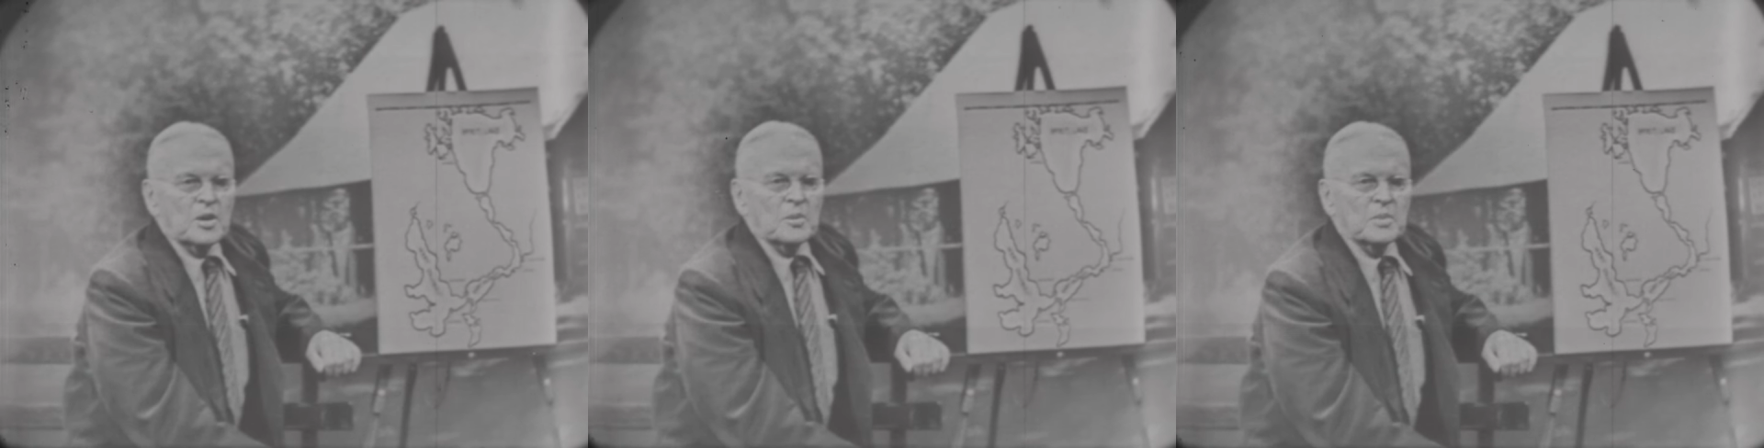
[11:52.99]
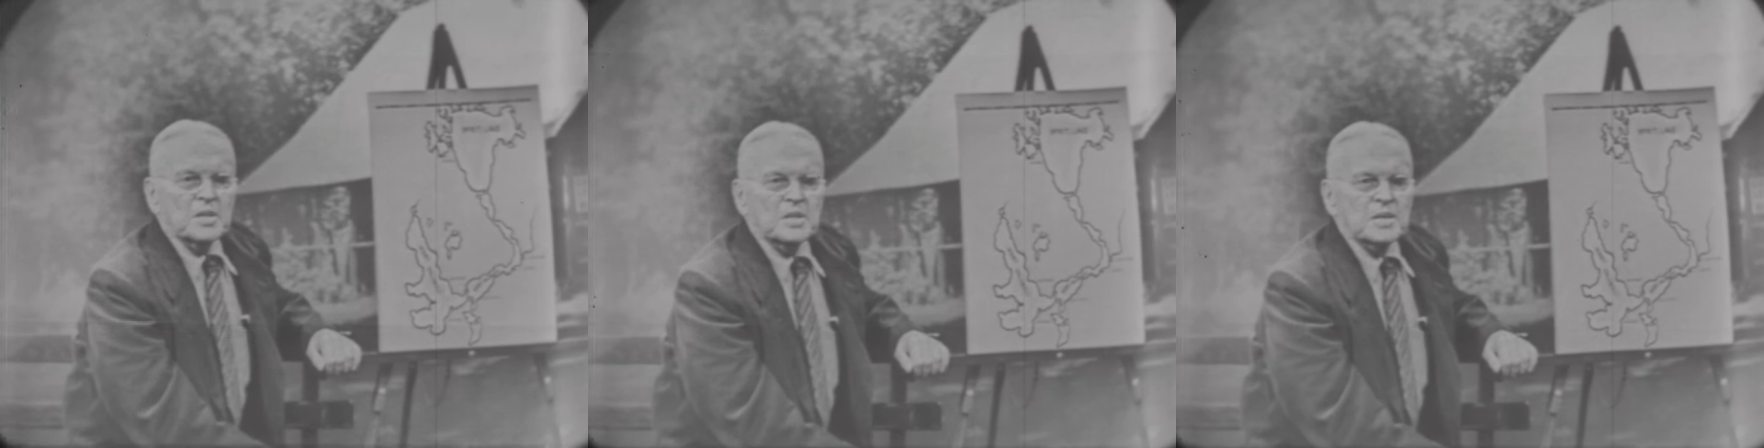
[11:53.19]

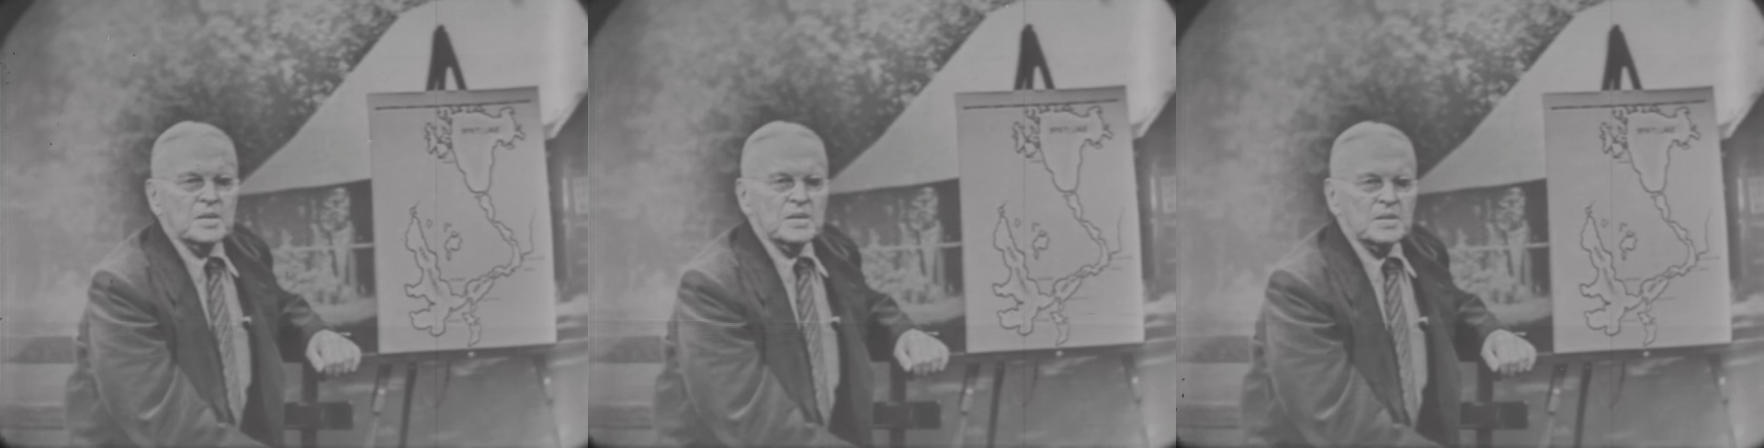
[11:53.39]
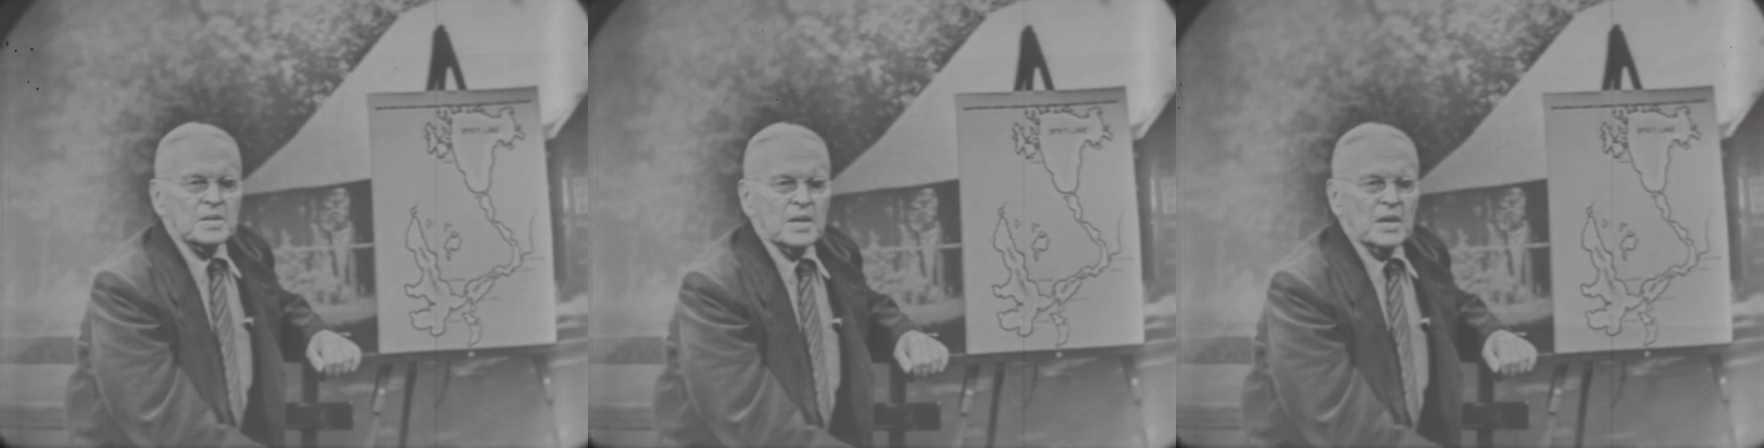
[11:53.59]

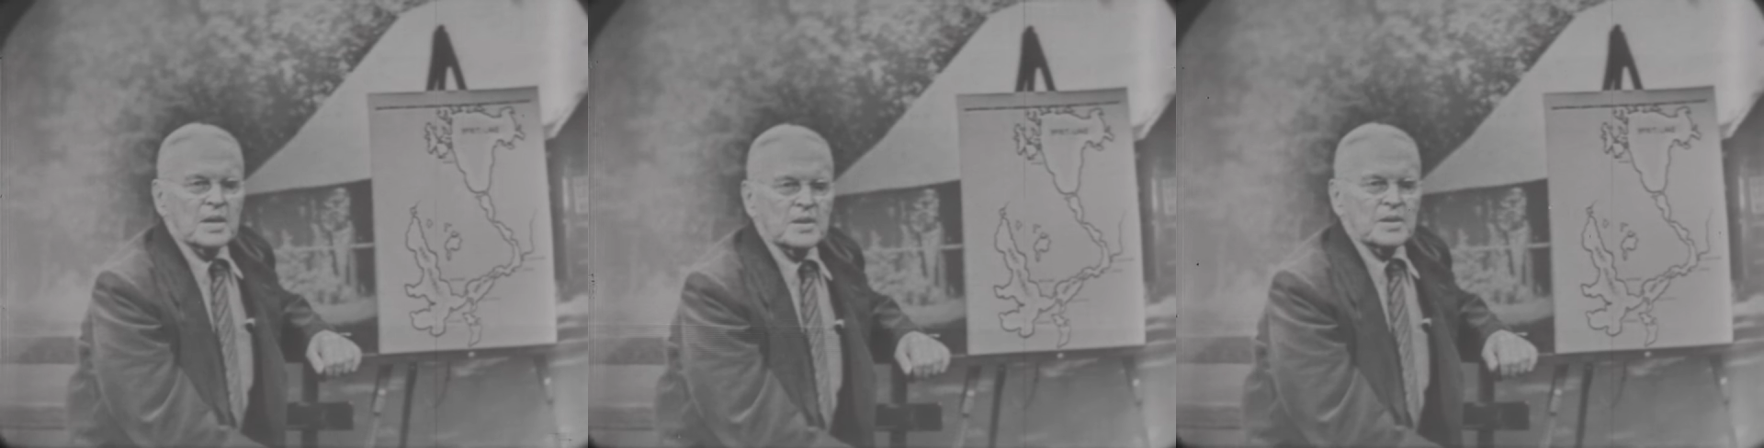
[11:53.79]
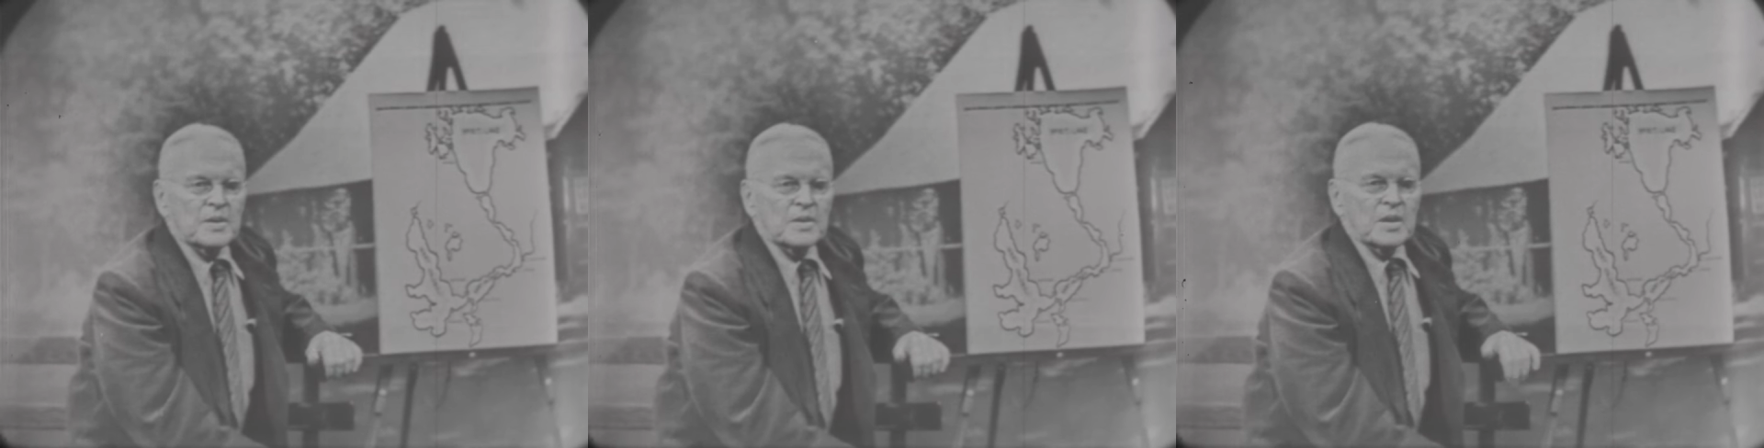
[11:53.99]
Missus
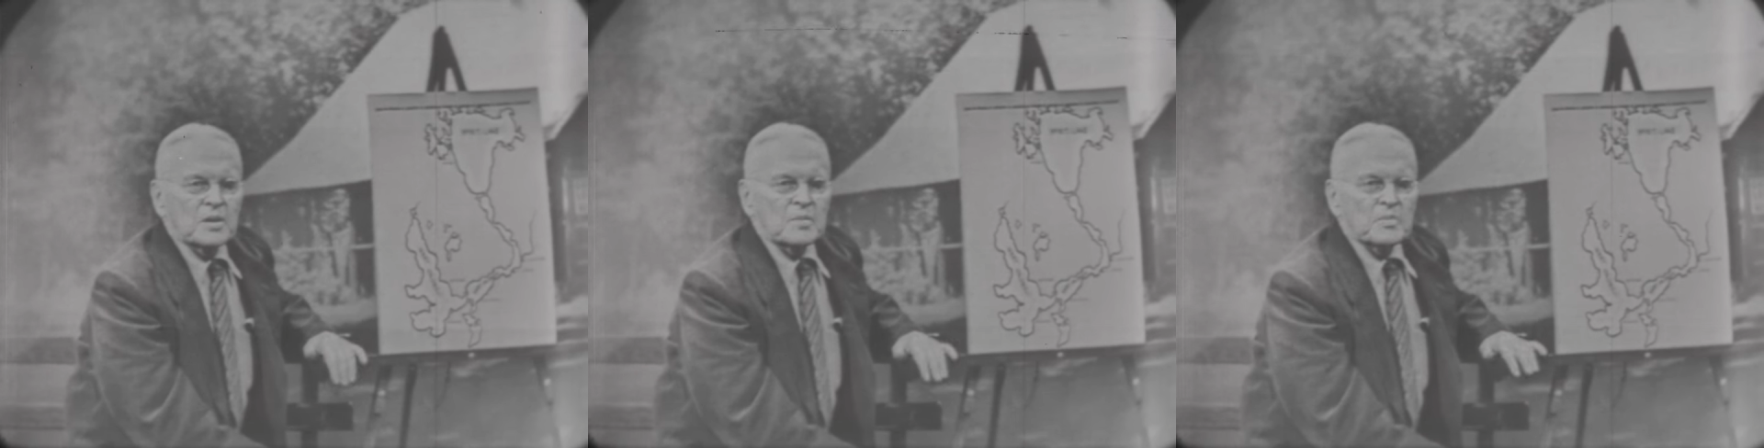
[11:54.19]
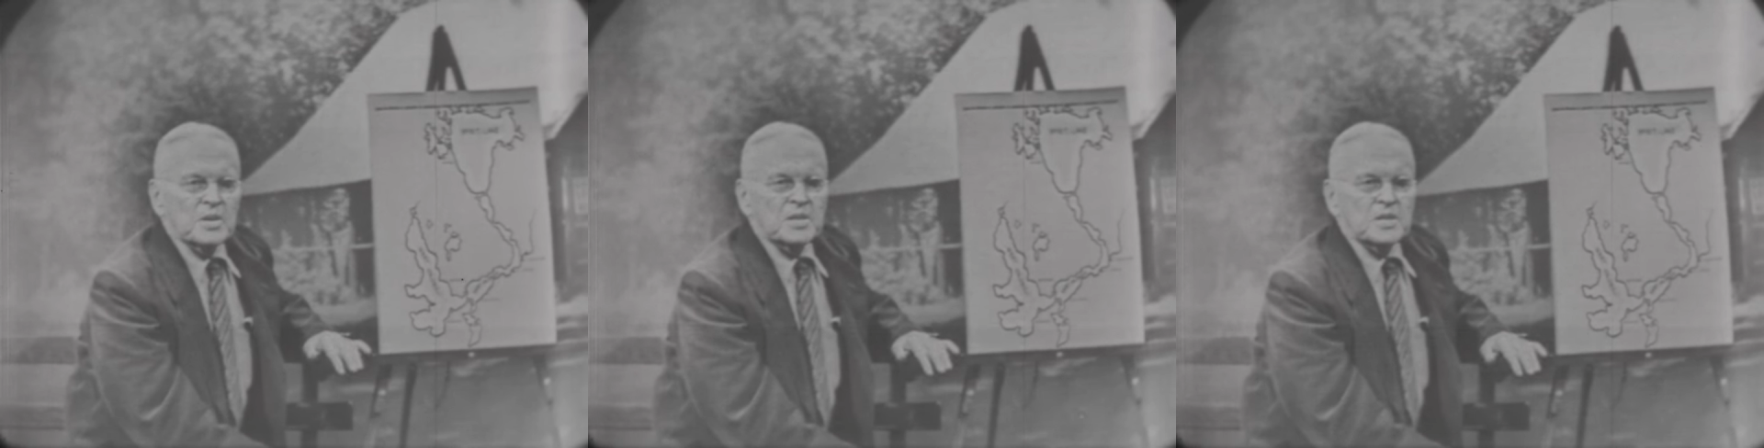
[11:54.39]
Gardner
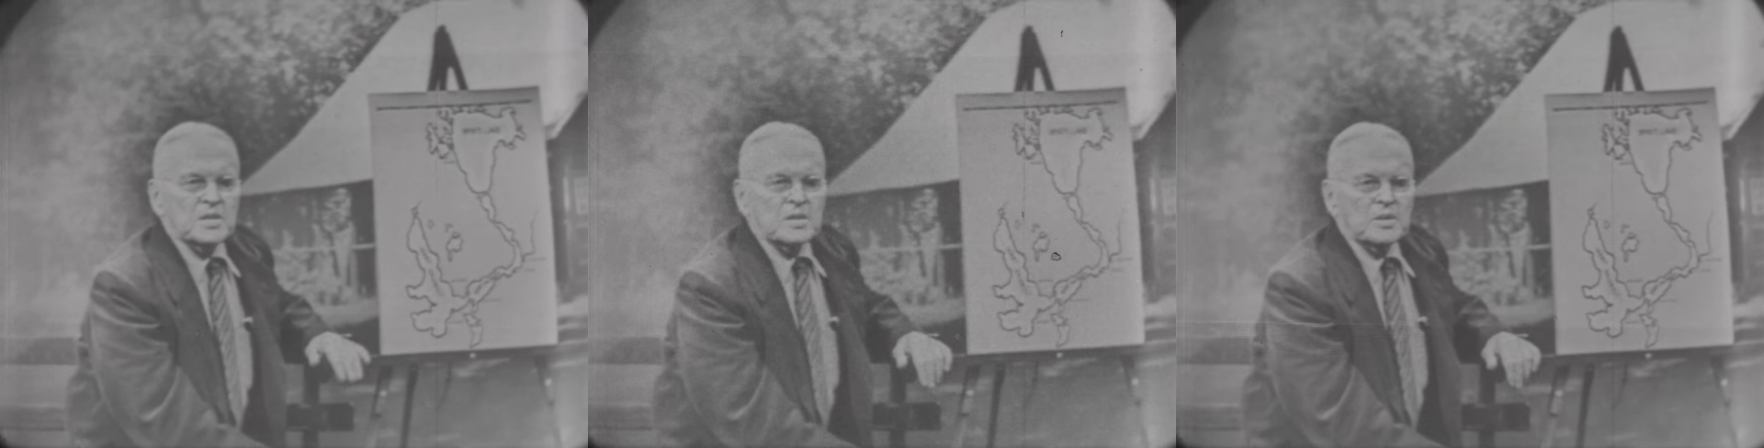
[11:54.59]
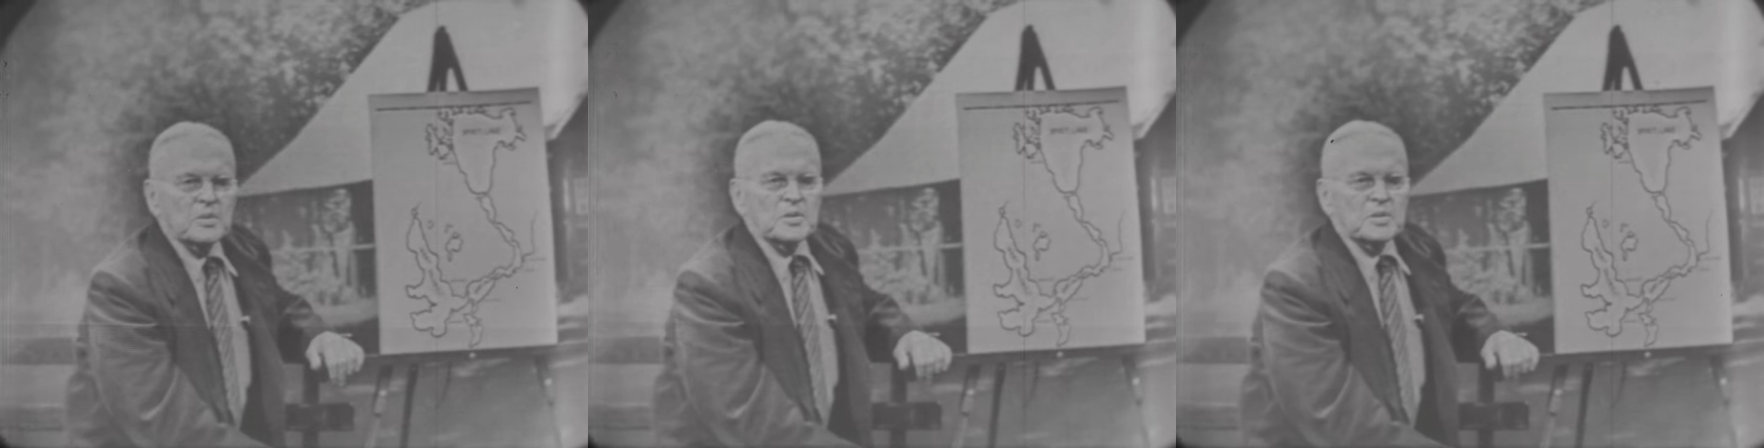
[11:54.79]
and
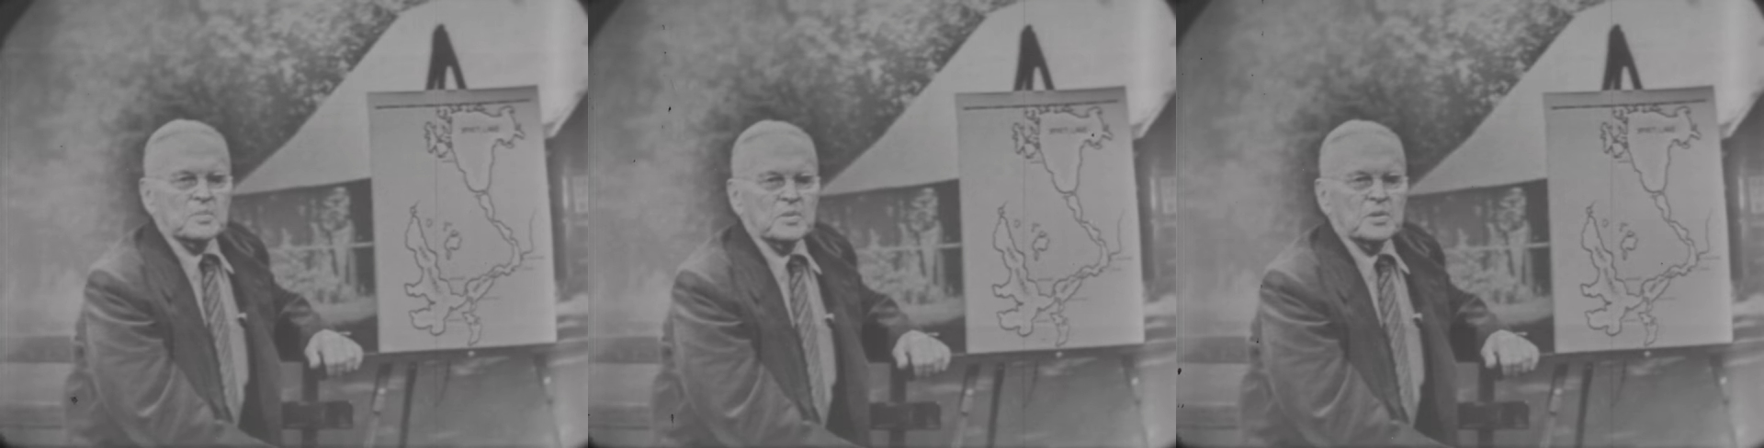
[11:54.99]
Missus Luce